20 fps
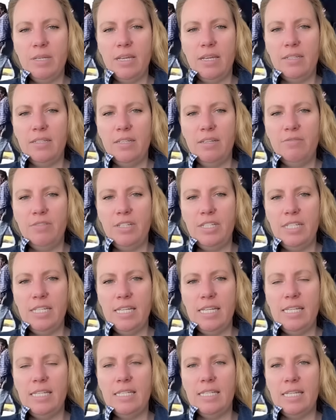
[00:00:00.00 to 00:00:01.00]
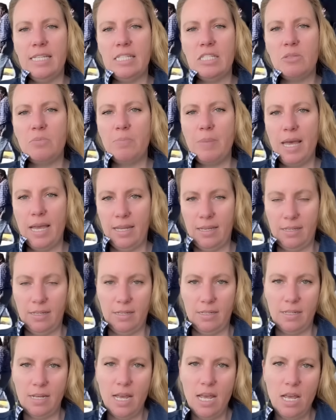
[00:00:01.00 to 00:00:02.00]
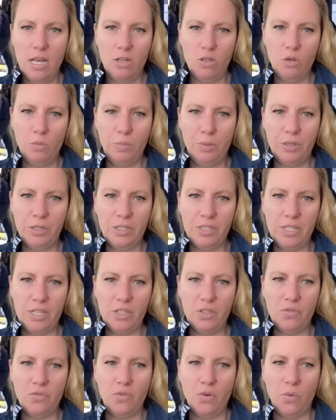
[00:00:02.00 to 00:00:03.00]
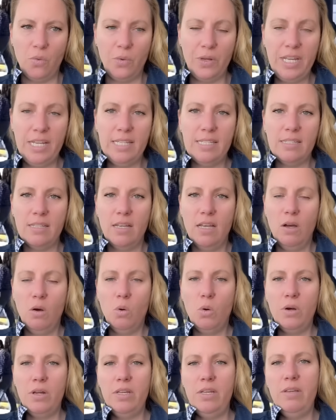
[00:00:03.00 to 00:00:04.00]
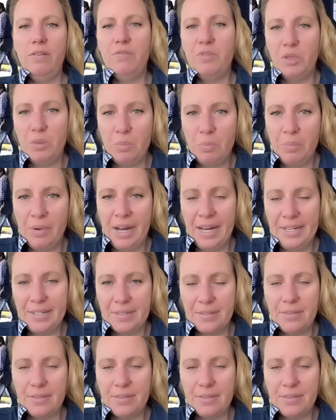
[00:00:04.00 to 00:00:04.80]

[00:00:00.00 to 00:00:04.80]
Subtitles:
activity is expected to persist for weeks or even months.